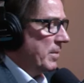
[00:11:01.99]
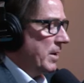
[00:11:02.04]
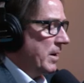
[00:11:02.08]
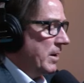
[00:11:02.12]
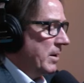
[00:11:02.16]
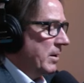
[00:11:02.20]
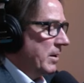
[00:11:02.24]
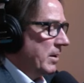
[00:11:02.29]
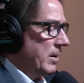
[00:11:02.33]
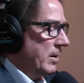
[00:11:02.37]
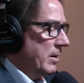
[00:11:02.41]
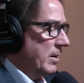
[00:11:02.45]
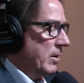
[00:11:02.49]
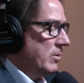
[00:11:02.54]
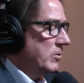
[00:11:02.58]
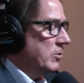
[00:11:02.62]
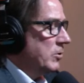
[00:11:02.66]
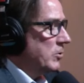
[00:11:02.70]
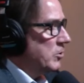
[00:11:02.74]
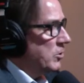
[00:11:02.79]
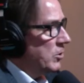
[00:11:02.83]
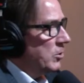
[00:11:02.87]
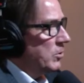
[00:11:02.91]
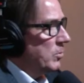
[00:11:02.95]
I mean,
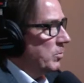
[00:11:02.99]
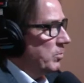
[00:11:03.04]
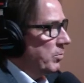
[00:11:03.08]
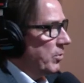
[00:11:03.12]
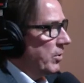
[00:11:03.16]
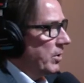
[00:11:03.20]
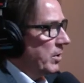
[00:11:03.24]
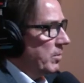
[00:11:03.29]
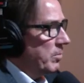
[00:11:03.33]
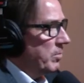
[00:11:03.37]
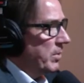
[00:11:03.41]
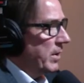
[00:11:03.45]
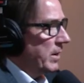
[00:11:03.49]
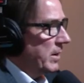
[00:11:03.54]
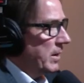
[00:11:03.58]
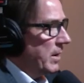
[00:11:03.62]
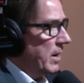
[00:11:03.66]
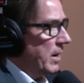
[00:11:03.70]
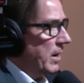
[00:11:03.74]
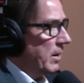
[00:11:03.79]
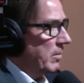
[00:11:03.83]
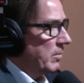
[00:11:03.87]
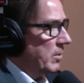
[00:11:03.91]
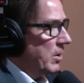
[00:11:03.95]
those are two pretty
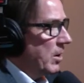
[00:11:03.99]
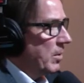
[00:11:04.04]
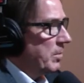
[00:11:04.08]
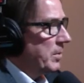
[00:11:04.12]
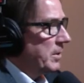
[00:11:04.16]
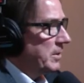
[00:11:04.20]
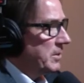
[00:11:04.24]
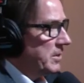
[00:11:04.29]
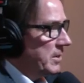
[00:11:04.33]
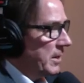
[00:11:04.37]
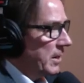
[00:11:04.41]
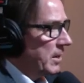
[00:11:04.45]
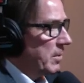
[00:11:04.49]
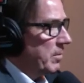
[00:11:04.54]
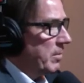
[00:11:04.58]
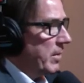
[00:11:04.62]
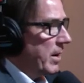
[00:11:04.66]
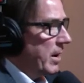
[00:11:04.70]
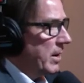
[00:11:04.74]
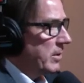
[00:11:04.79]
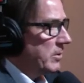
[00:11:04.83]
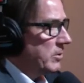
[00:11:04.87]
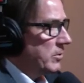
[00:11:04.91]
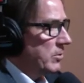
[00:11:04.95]
big name companies,
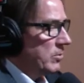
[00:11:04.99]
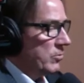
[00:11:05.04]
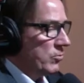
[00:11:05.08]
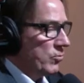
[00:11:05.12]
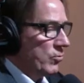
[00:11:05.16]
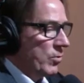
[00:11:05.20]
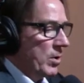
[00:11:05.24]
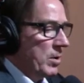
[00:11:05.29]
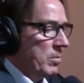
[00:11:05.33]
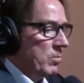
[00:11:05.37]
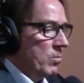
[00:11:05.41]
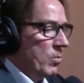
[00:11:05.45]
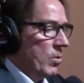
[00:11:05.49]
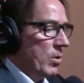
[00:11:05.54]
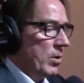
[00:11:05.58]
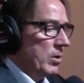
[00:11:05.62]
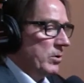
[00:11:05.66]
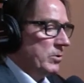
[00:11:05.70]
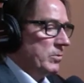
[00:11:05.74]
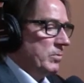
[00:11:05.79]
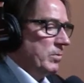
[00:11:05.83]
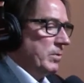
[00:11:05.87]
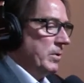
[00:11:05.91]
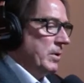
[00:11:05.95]
Ticketmaster,
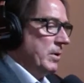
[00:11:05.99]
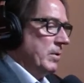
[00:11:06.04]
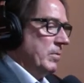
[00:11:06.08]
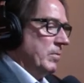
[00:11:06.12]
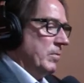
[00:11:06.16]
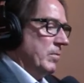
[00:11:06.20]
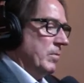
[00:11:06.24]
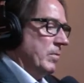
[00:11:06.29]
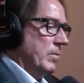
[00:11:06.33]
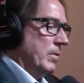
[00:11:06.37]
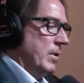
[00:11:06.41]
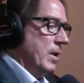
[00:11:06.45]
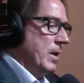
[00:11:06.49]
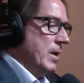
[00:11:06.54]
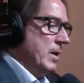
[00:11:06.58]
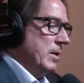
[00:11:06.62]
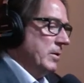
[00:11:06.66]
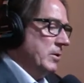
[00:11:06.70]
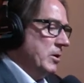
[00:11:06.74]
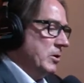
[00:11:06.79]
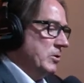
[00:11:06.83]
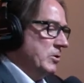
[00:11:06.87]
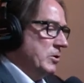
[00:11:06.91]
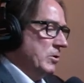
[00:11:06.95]
DreamWorks. When
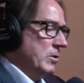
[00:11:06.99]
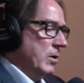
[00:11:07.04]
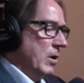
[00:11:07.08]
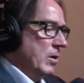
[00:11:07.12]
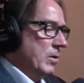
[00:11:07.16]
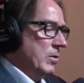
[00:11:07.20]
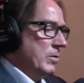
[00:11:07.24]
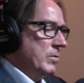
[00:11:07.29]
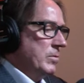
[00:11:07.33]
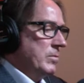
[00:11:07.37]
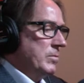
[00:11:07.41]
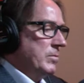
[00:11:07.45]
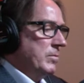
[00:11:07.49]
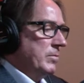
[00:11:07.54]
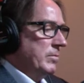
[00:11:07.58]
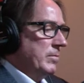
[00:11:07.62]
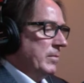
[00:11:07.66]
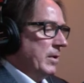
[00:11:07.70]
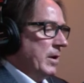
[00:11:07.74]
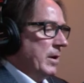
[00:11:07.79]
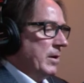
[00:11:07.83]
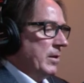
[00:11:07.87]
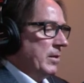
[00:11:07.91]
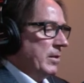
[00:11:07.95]
did you learn
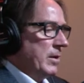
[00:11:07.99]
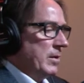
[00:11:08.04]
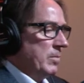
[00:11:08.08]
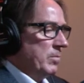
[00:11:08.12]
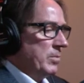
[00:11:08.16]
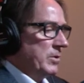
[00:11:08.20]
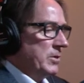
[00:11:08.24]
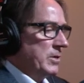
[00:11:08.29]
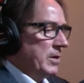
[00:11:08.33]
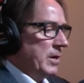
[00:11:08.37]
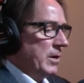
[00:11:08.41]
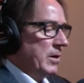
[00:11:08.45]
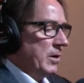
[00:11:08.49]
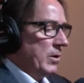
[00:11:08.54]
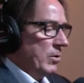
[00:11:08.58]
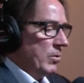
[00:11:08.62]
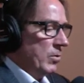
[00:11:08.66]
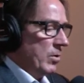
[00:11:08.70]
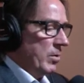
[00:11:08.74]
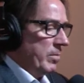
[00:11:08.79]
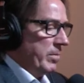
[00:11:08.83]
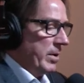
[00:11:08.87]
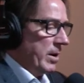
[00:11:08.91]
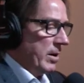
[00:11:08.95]
anything
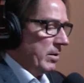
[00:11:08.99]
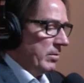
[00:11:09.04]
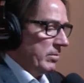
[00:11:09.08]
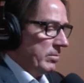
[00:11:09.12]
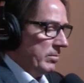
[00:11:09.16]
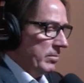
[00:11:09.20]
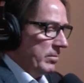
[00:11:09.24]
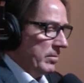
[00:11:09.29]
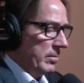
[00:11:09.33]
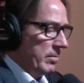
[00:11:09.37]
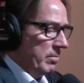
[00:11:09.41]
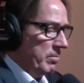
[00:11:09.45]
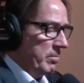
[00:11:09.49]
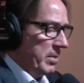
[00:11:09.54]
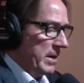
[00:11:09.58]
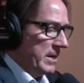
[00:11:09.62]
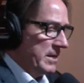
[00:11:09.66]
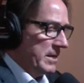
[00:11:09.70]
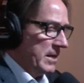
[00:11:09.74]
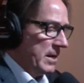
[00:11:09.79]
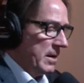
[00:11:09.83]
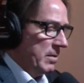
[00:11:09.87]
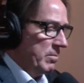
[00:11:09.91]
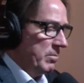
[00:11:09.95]
particular about
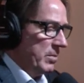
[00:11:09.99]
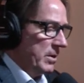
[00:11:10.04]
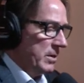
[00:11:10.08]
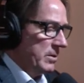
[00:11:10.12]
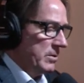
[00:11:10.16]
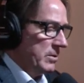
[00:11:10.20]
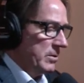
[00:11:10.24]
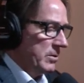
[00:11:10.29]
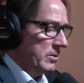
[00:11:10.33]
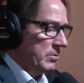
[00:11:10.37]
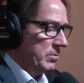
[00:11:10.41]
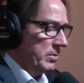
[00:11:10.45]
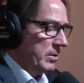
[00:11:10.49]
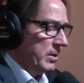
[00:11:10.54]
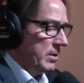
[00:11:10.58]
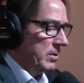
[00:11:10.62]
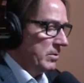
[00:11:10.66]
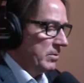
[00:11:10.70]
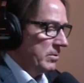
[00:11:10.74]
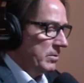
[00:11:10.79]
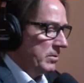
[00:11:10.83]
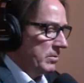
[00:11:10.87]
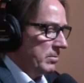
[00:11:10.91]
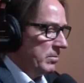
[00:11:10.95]
big time business with
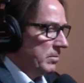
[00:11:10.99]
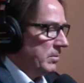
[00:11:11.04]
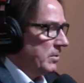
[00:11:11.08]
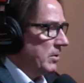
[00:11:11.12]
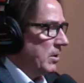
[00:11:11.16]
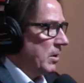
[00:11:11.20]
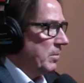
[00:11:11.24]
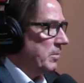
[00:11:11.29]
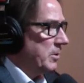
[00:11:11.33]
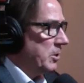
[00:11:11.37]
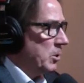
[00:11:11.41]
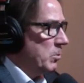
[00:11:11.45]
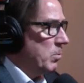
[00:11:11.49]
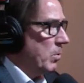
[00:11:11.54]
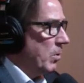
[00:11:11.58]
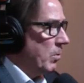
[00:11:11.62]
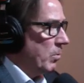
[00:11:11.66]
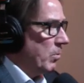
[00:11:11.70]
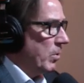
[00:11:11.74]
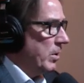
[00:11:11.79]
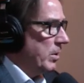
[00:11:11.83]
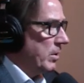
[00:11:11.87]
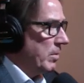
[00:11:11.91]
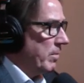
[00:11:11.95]
those company? Uh, you uh,
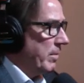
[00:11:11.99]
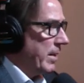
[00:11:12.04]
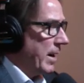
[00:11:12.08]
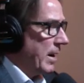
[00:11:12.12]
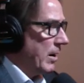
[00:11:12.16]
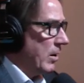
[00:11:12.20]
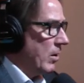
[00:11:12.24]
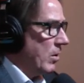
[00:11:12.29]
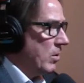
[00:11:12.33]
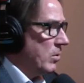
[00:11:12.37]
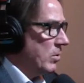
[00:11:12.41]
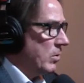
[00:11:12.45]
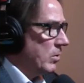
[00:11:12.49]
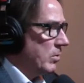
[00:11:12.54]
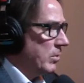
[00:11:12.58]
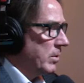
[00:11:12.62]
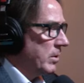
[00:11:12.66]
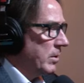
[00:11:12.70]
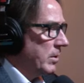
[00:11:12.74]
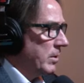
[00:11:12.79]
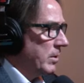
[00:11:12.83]
weren't I, with them that long.